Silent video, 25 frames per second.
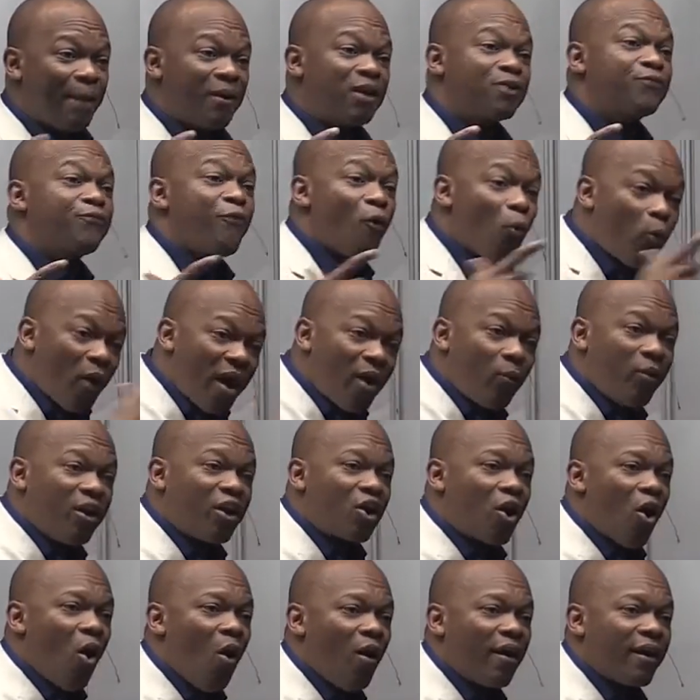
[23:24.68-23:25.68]
but it's for where
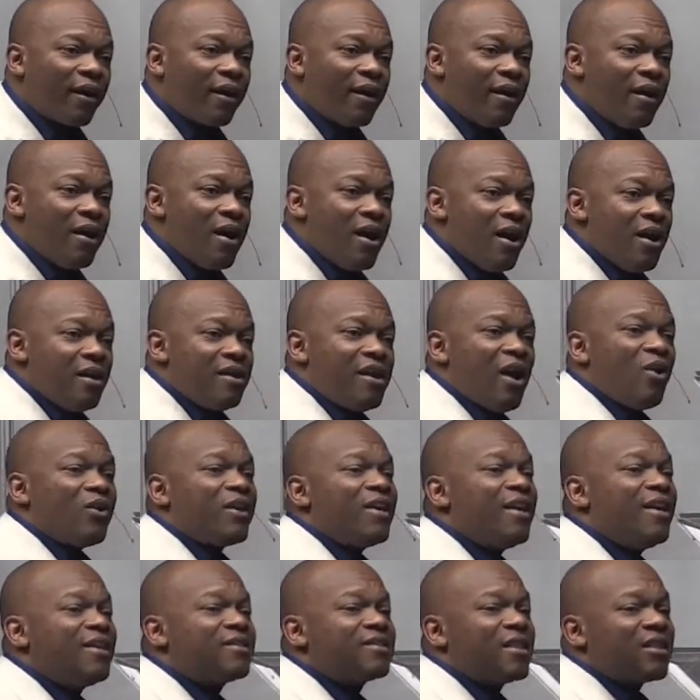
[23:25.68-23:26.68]
we're going. Now
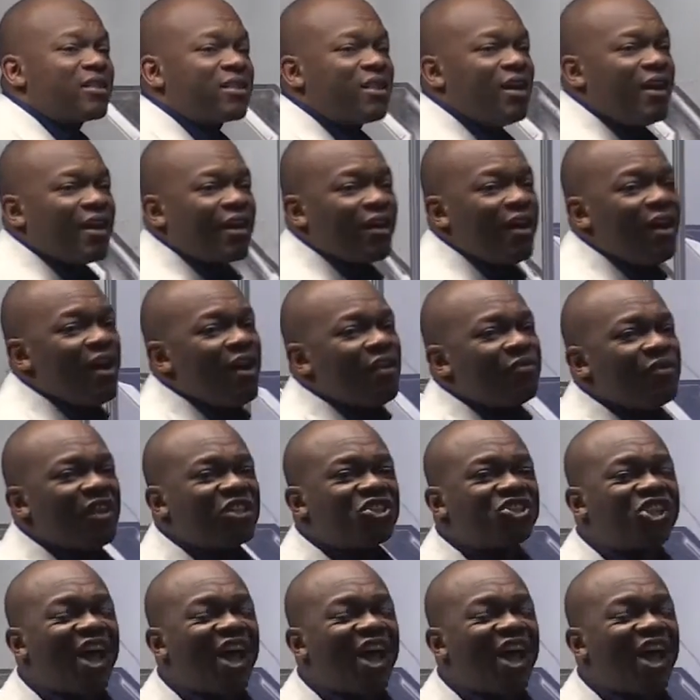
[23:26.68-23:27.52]
here's the thing. The